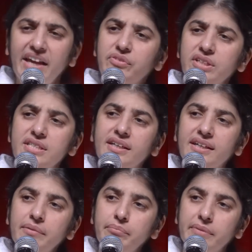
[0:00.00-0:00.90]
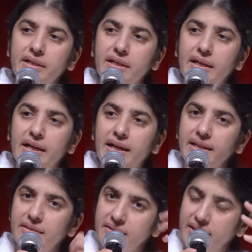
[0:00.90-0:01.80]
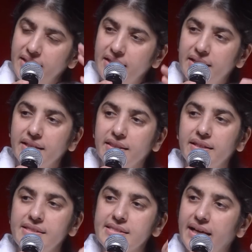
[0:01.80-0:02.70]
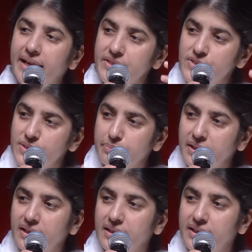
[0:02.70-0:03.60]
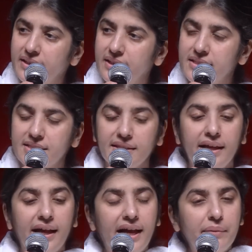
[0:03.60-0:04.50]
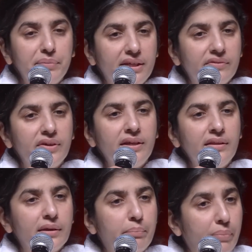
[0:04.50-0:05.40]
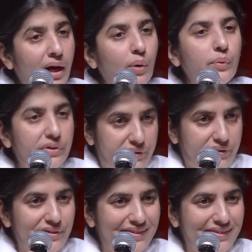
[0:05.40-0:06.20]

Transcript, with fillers: Every time I think like this, I speak like this, I'm giving the power